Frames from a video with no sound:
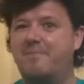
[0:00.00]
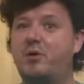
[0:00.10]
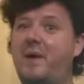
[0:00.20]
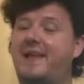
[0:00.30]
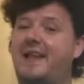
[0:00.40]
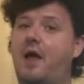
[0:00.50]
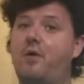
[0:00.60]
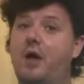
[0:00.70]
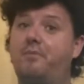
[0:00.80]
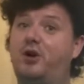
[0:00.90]
But right
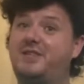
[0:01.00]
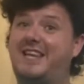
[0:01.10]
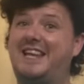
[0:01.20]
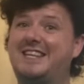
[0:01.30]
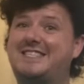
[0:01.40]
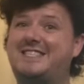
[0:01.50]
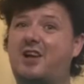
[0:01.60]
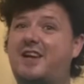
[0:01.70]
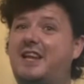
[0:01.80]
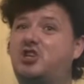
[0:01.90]
now, poor Tina's
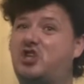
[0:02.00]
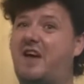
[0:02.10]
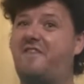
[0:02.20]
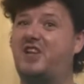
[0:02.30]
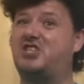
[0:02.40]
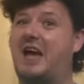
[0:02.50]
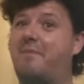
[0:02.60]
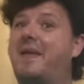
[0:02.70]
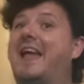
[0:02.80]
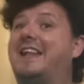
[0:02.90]
stuck in a traffic
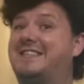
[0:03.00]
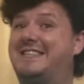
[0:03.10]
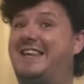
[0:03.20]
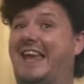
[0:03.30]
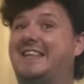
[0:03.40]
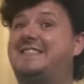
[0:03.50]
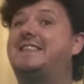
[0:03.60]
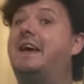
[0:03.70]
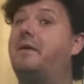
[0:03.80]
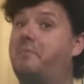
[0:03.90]
jam in today's
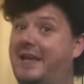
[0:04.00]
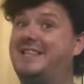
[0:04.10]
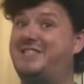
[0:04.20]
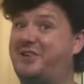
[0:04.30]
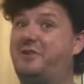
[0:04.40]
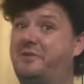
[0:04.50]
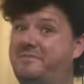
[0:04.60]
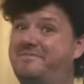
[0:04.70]
Me Too.